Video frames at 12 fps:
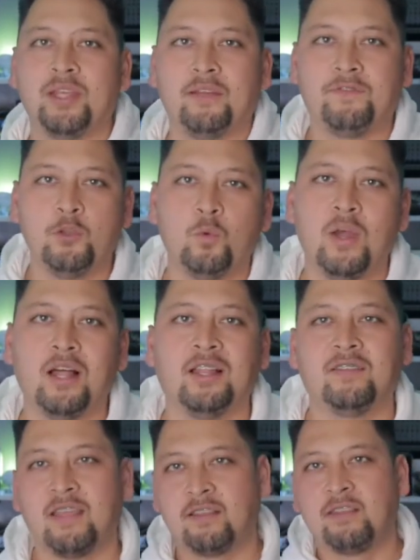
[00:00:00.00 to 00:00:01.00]
if you will.
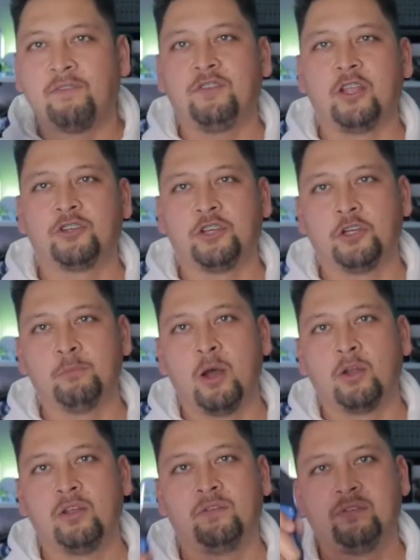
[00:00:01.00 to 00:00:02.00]
It's, it's definitely ulterior
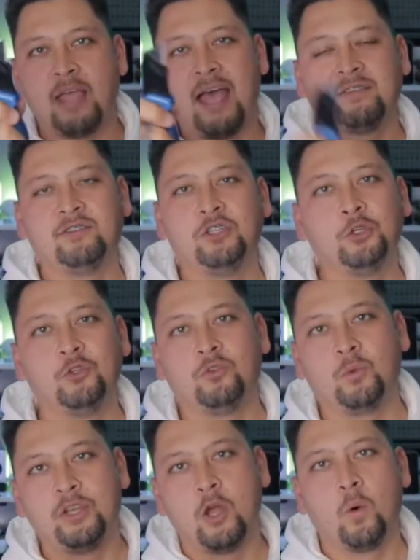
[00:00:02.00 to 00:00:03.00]
motives. As
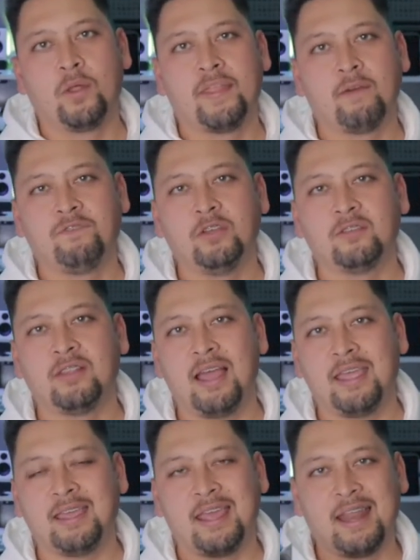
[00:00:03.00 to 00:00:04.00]
dudes, we know what that feels
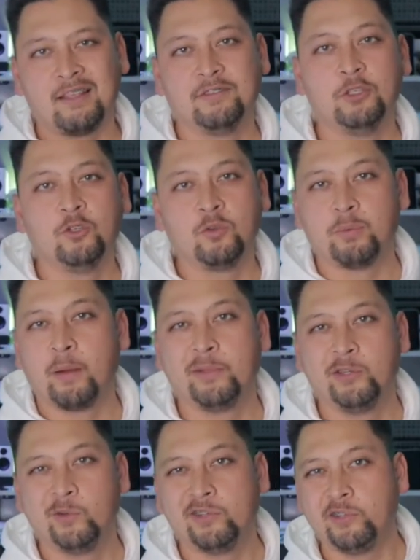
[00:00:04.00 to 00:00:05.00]
like, and as dudes, we
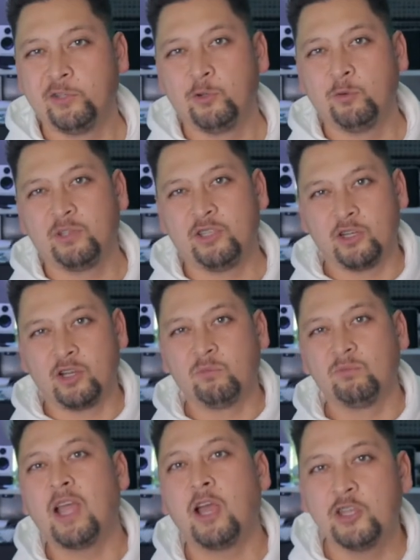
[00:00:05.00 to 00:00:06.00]
probably do it too, but you
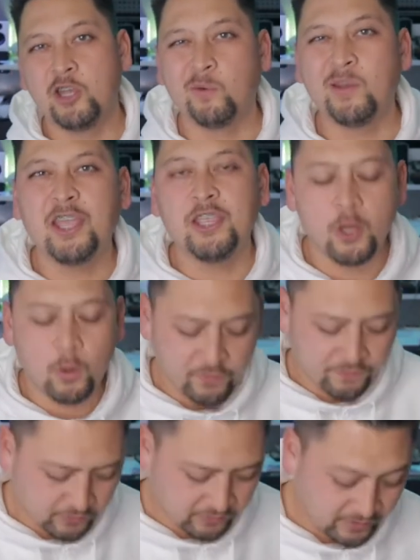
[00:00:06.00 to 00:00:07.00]
know, now you know. Now you know what
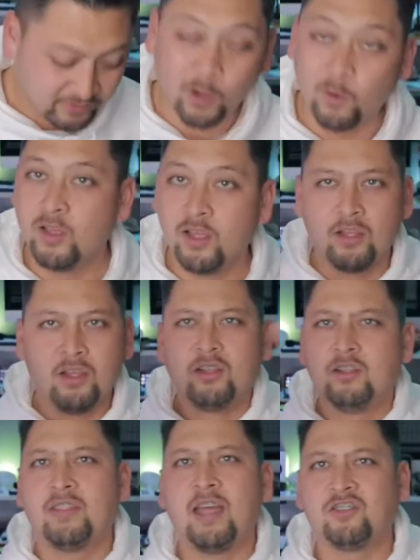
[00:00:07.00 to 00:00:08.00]
it feels like. So
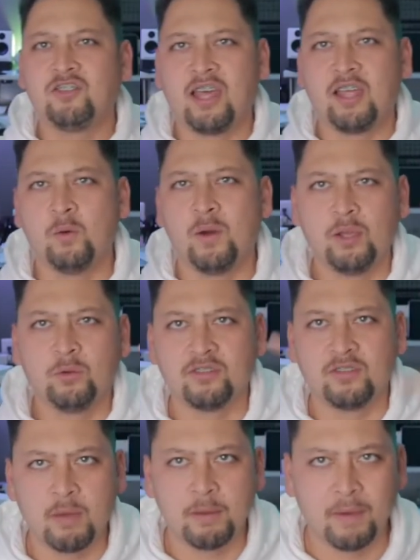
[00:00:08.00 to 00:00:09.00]
that's just out of the way. It was just in my